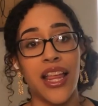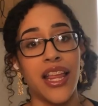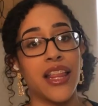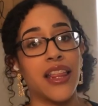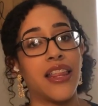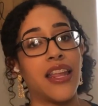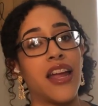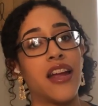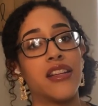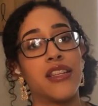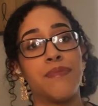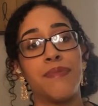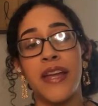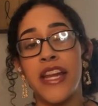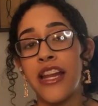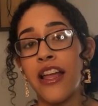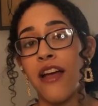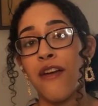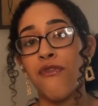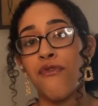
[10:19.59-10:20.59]
There's
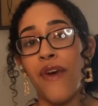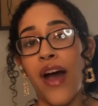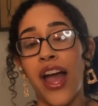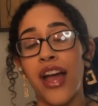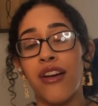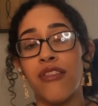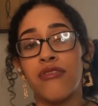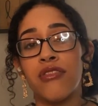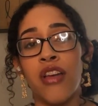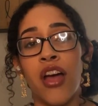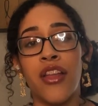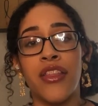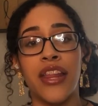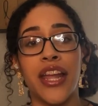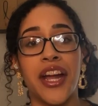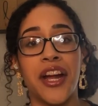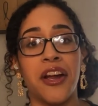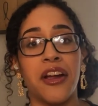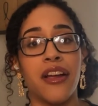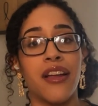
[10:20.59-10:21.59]
PDF files on
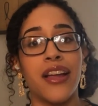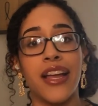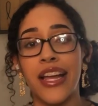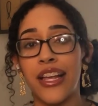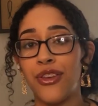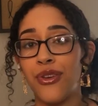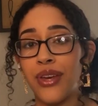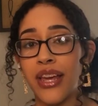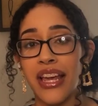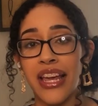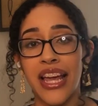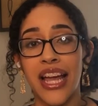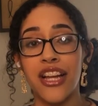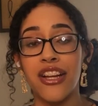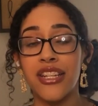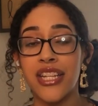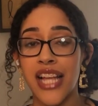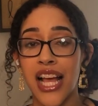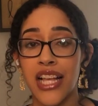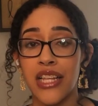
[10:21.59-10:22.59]
there, and you can get your
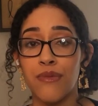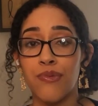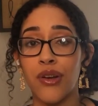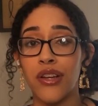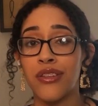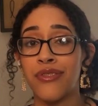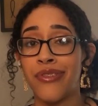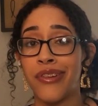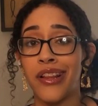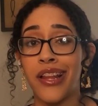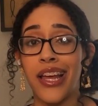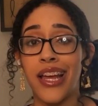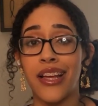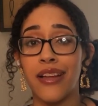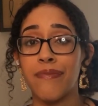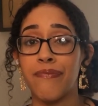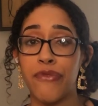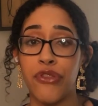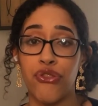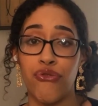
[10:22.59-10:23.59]
textbooks for like
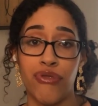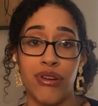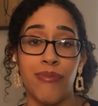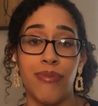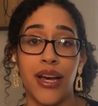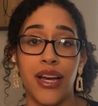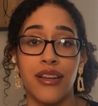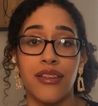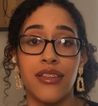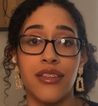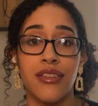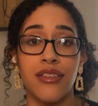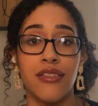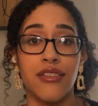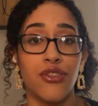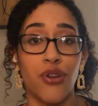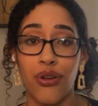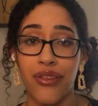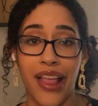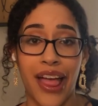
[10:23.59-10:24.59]
$3,
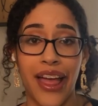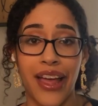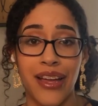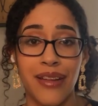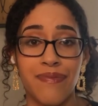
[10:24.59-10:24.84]
no lie.